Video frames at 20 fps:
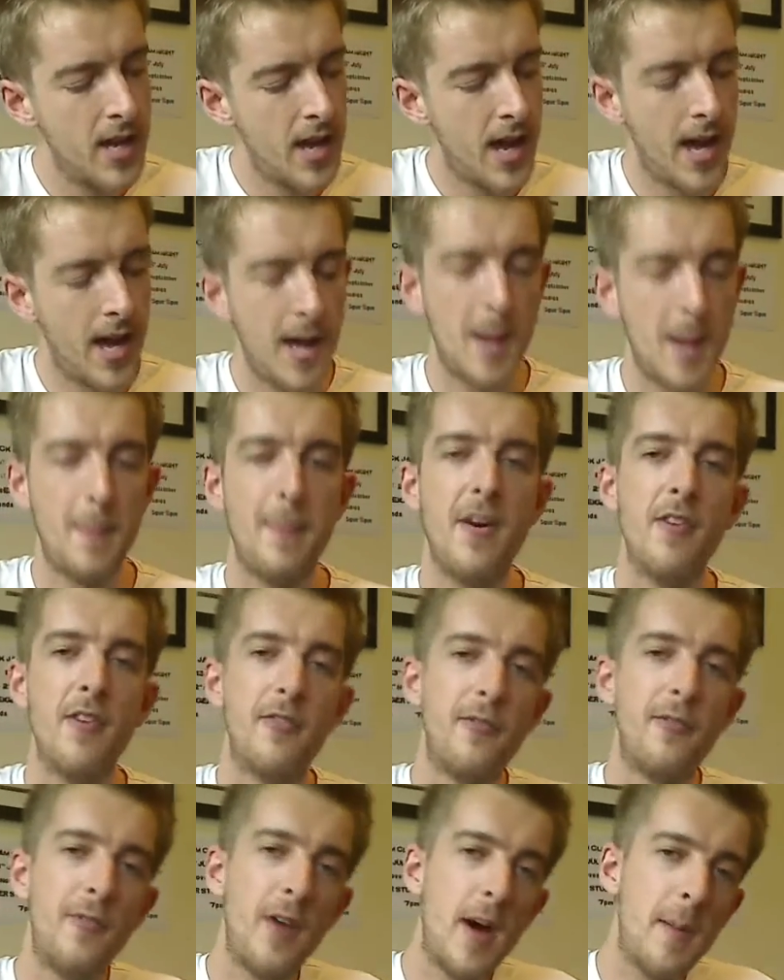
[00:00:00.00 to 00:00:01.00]
Um,
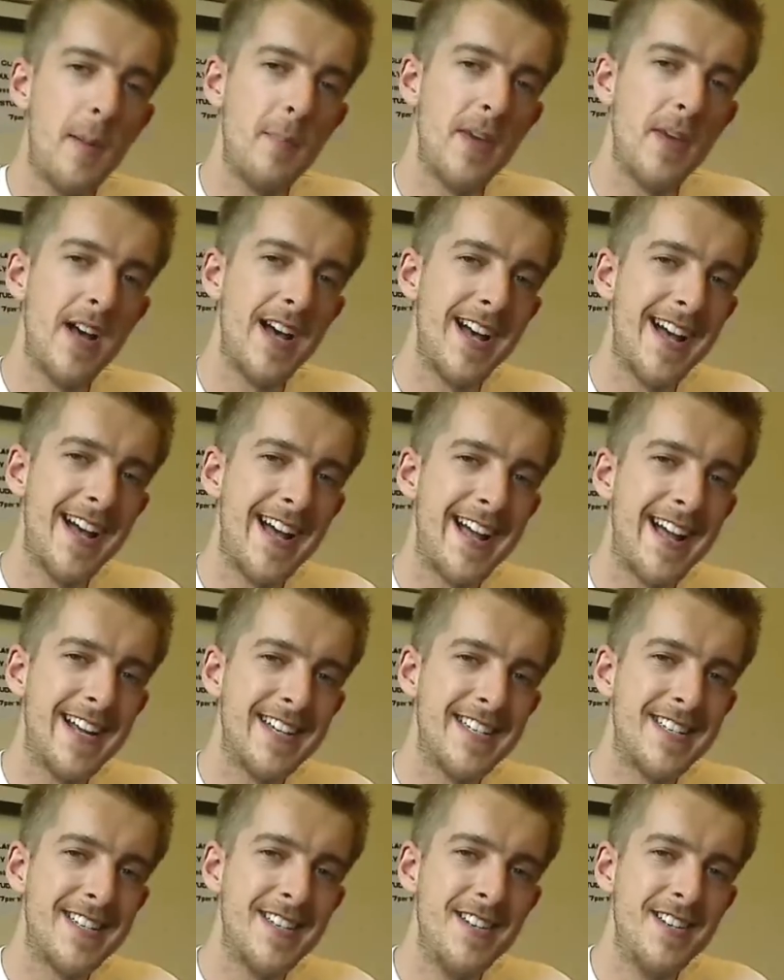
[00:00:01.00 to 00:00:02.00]
from
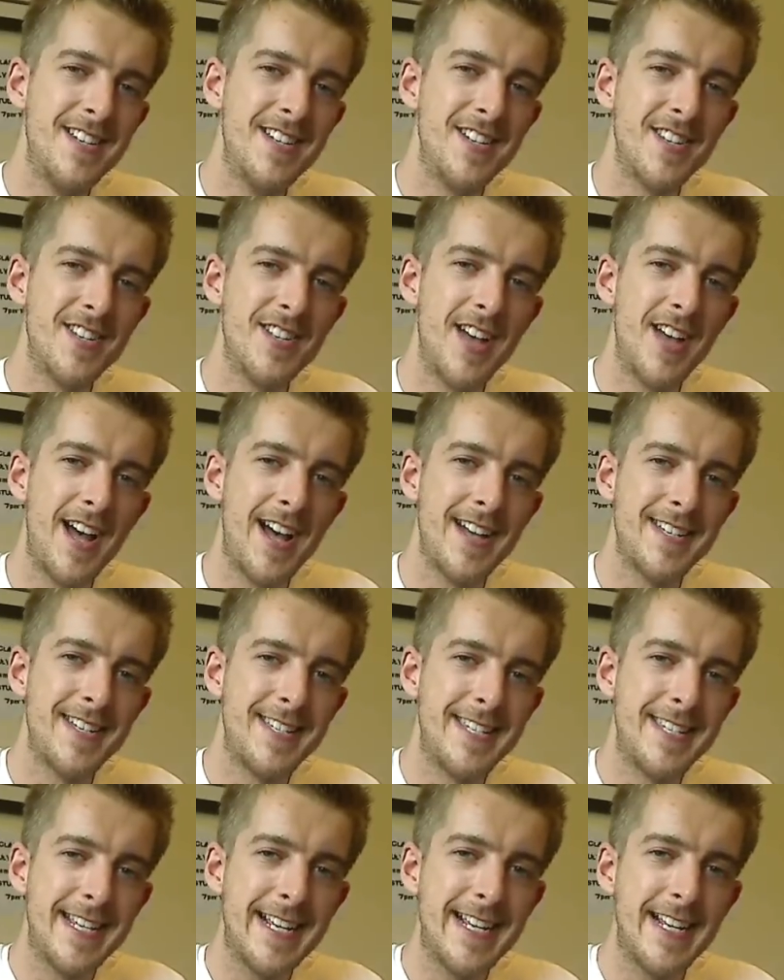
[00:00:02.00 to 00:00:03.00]
a, a uh,
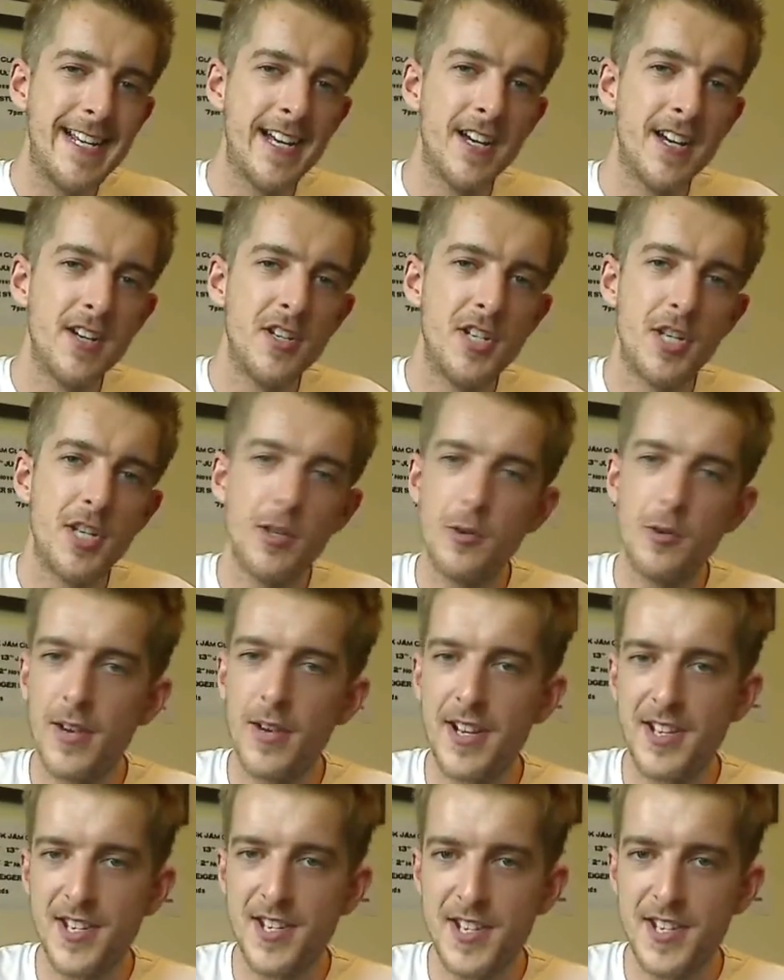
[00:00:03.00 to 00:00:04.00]
D to
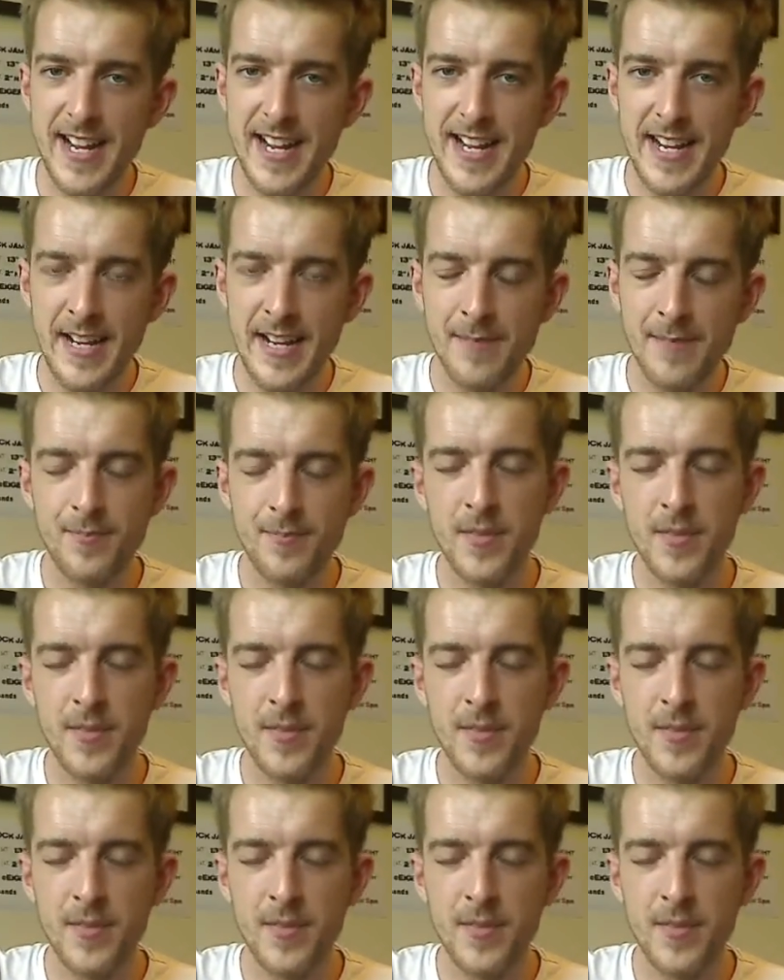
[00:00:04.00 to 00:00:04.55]
a C,